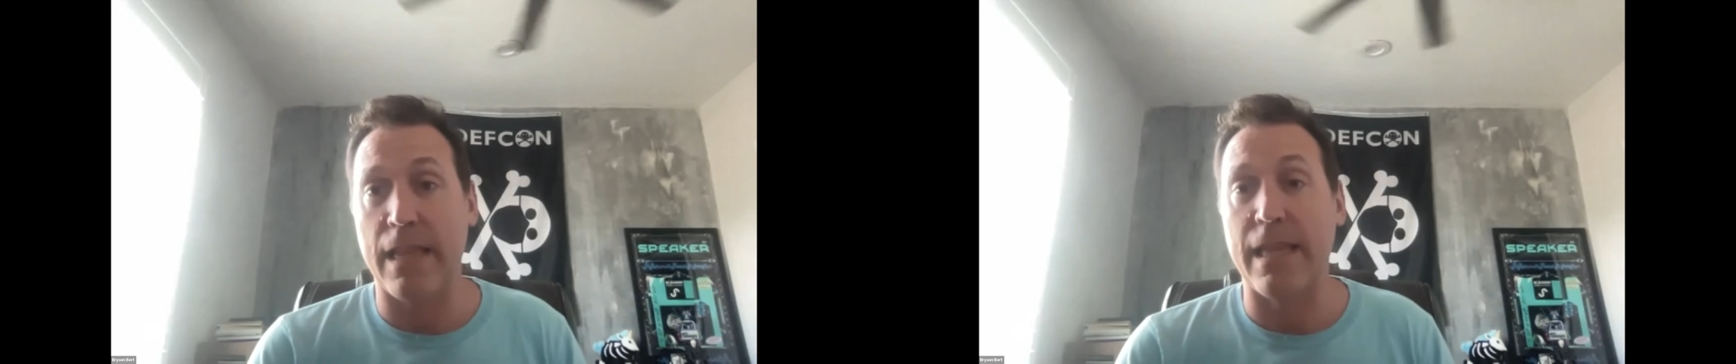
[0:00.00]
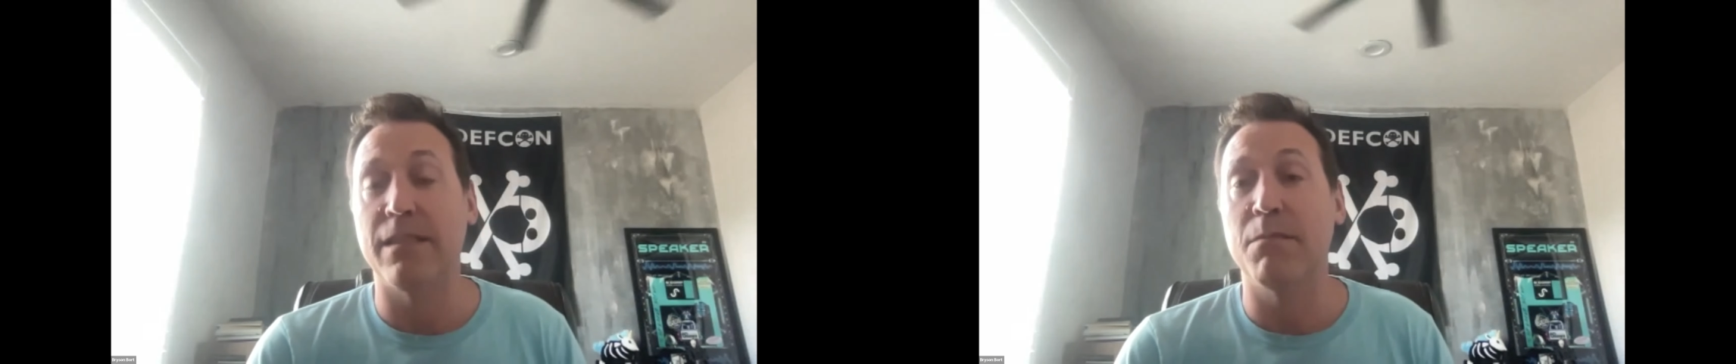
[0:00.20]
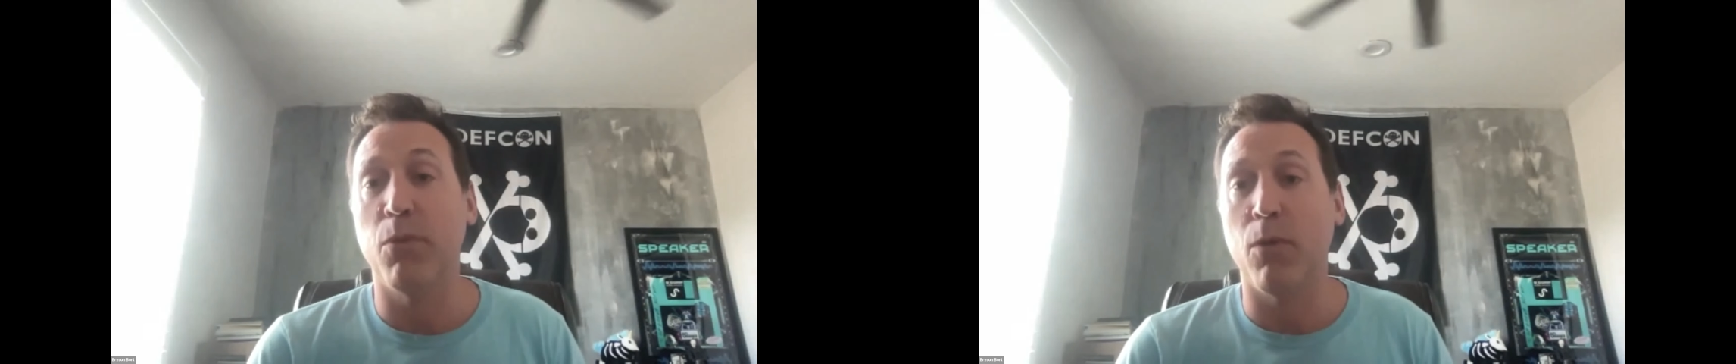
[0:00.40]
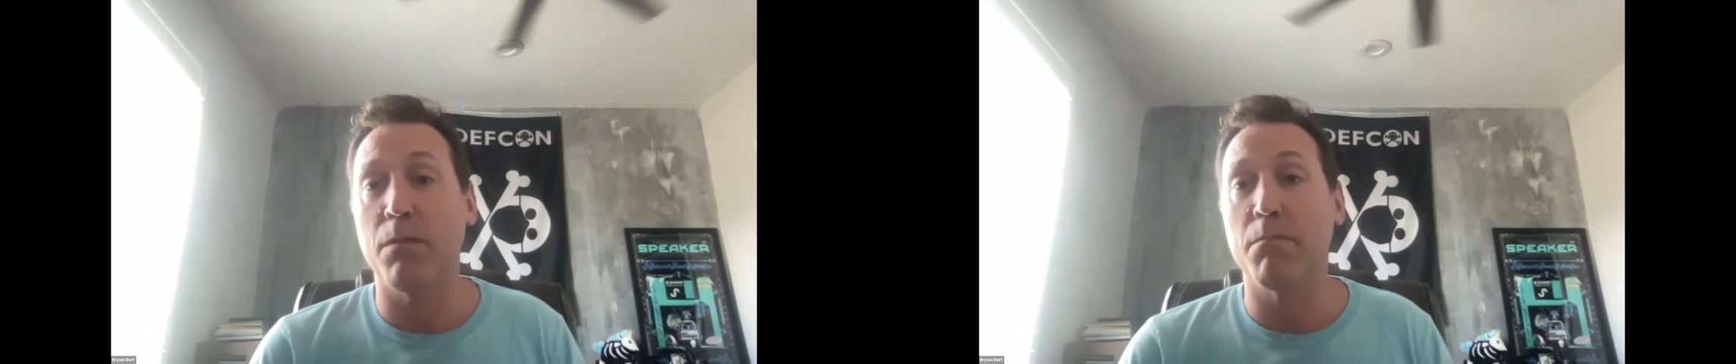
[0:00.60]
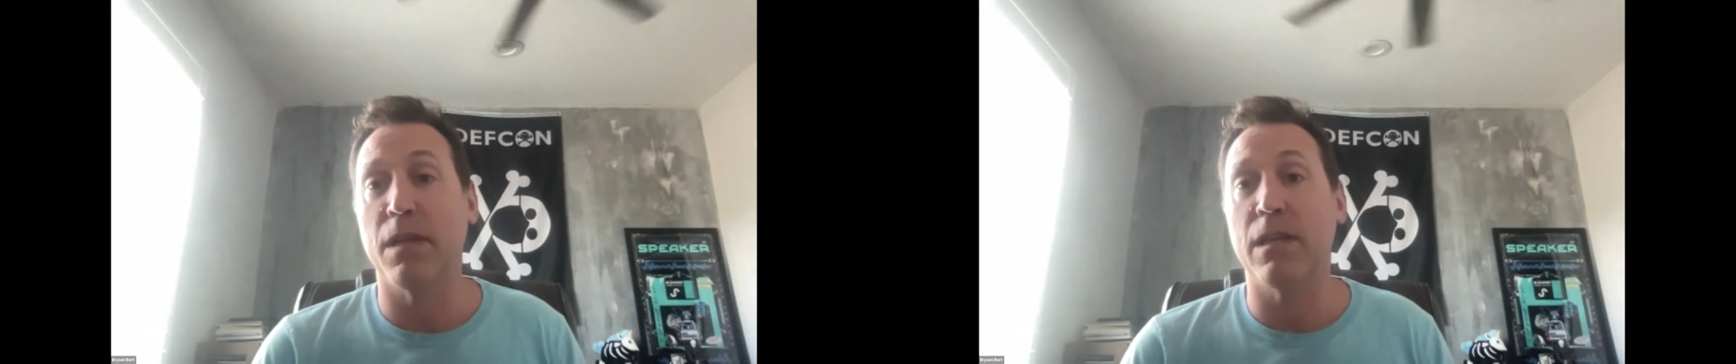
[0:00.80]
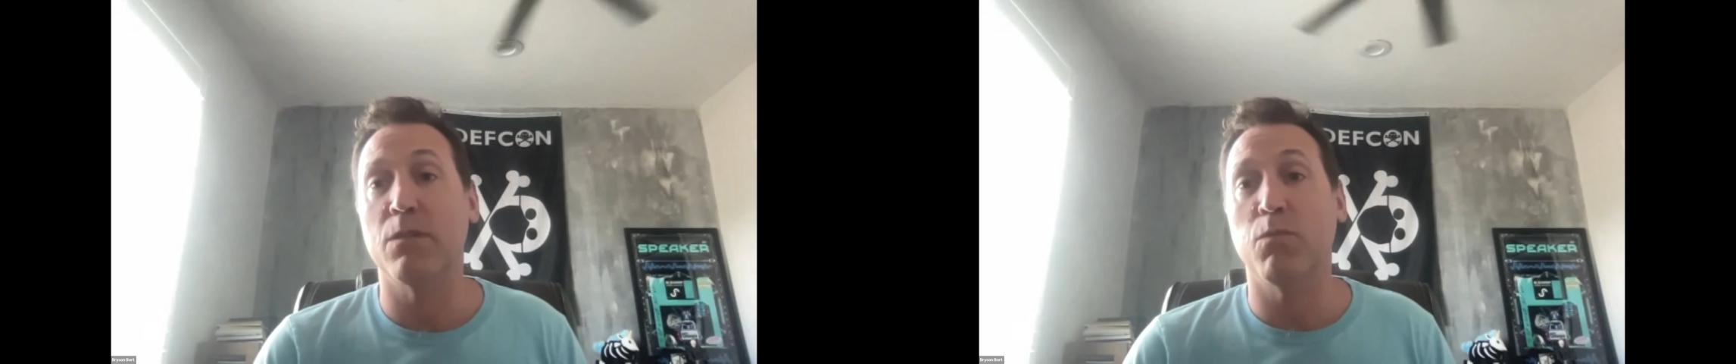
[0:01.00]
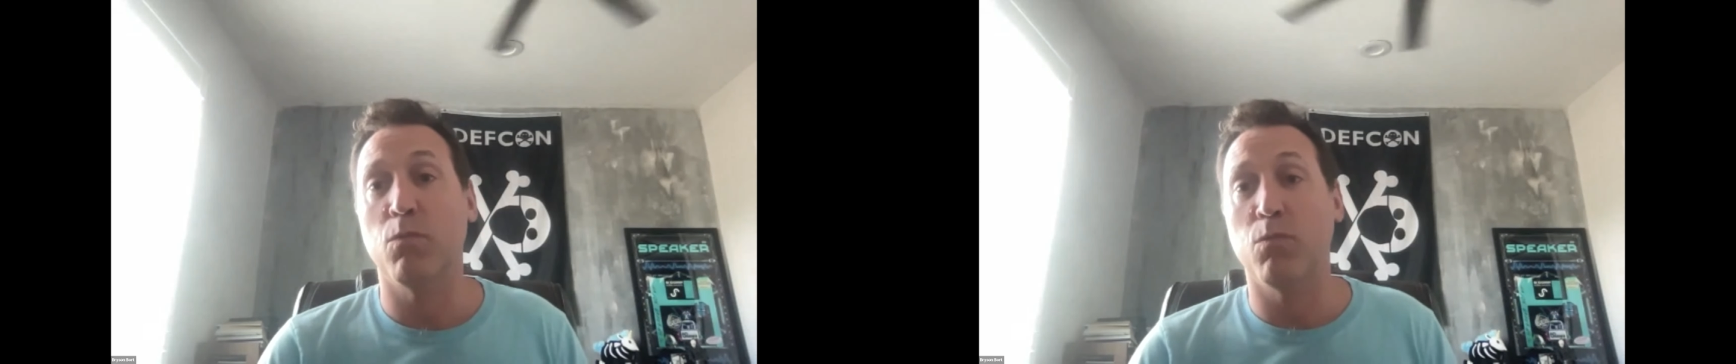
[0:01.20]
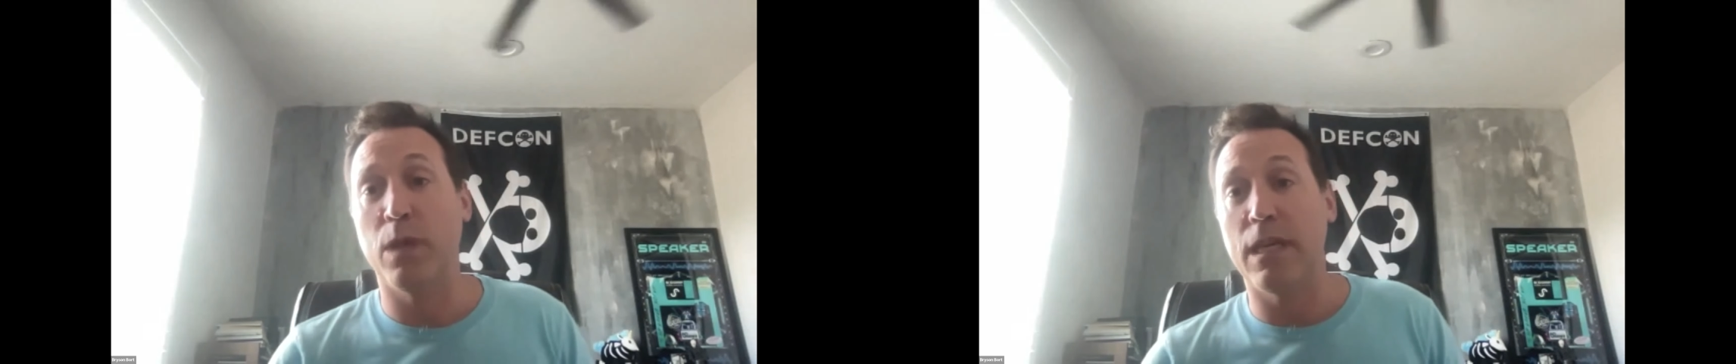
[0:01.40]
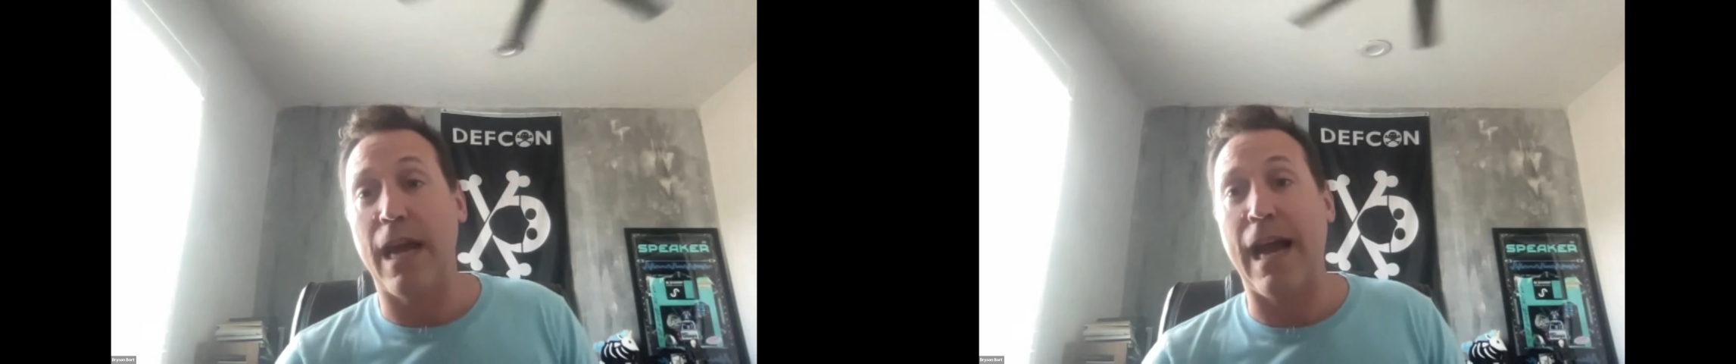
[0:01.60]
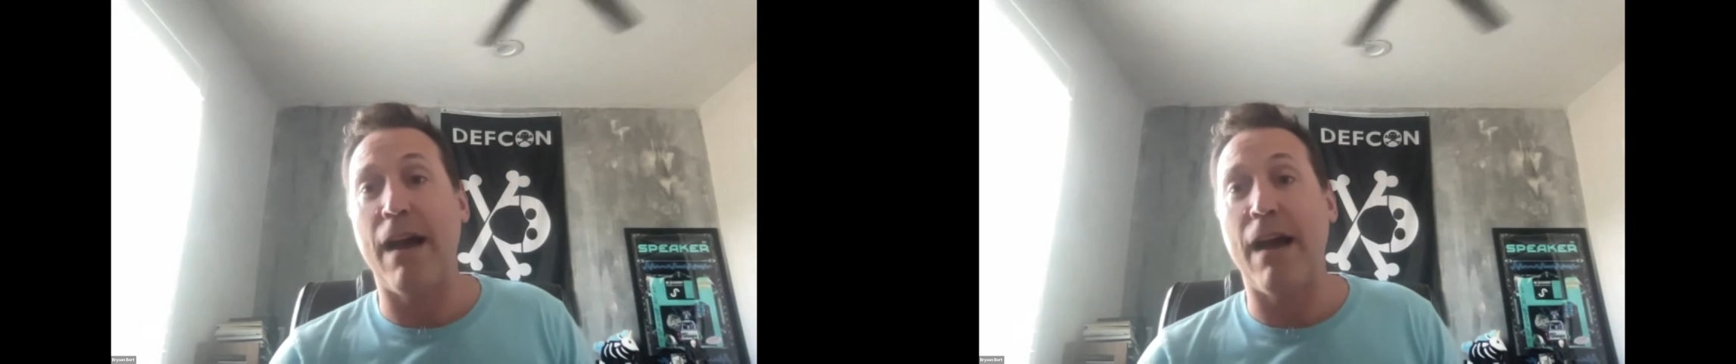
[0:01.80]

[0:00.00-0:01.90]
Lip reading: And that's important because we